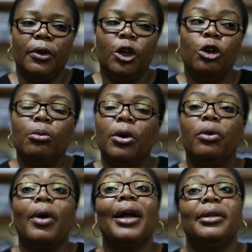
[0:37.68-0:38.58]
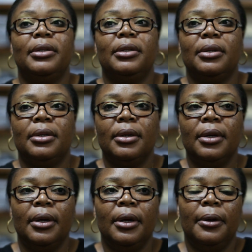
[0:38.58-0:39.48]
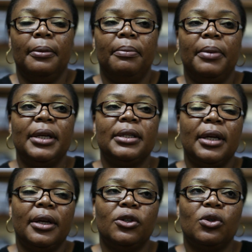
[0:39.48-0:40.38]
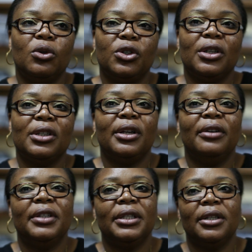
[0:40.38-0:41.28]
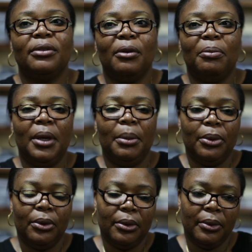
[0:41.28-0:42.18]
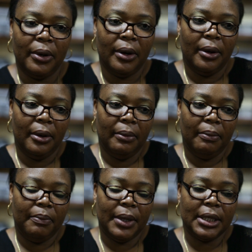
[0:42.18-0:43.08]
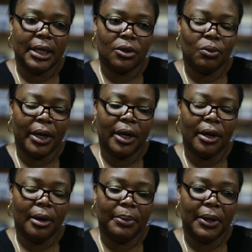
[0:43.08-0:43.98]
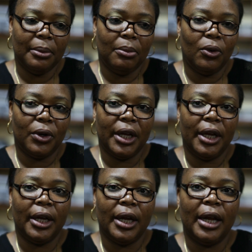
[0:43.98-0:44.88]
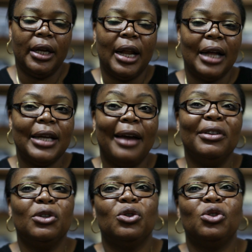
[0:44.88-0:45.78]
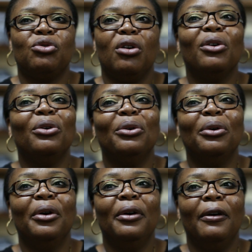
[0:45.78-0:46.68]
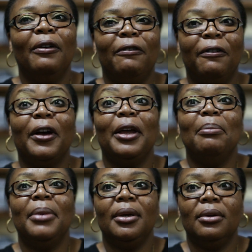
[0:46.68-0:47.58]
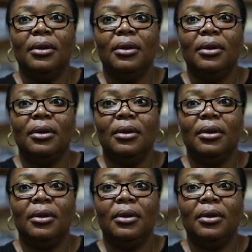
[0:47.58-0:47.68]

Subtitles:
human rights, basic social services for people. Peace is waking up in the morning and not having to struggle for a meal.